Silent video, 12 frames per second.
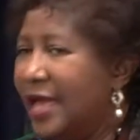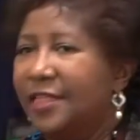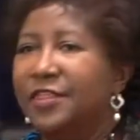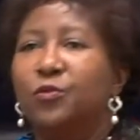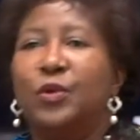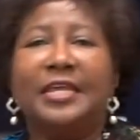
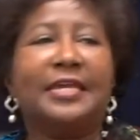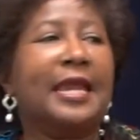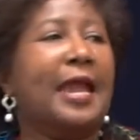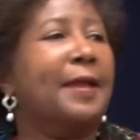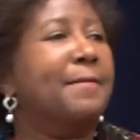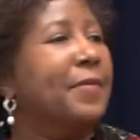And then when he
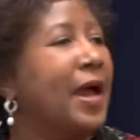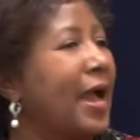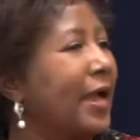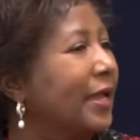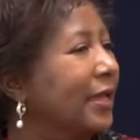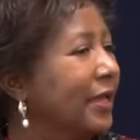came
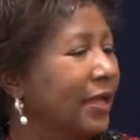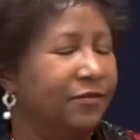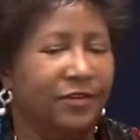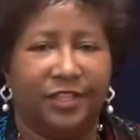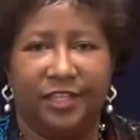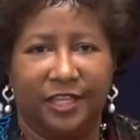back,
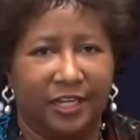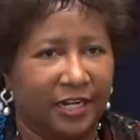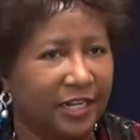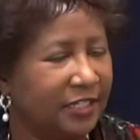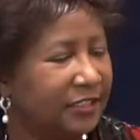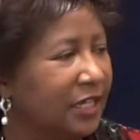everything
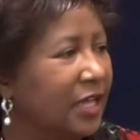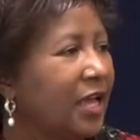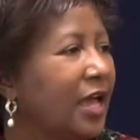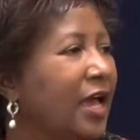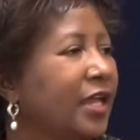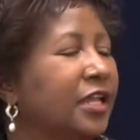clicked,
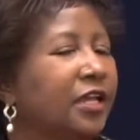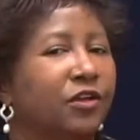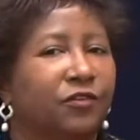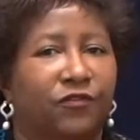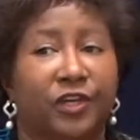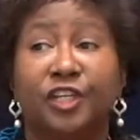and he
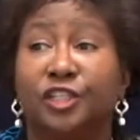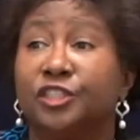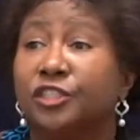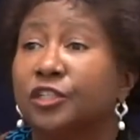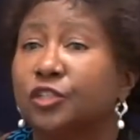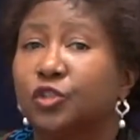
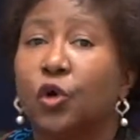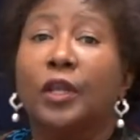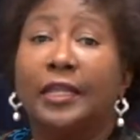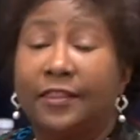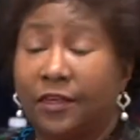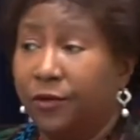finished
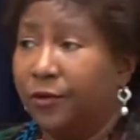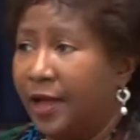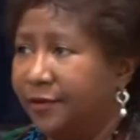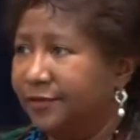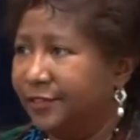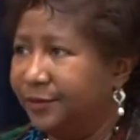shortly
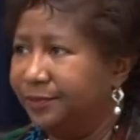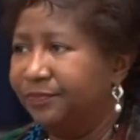thereafter.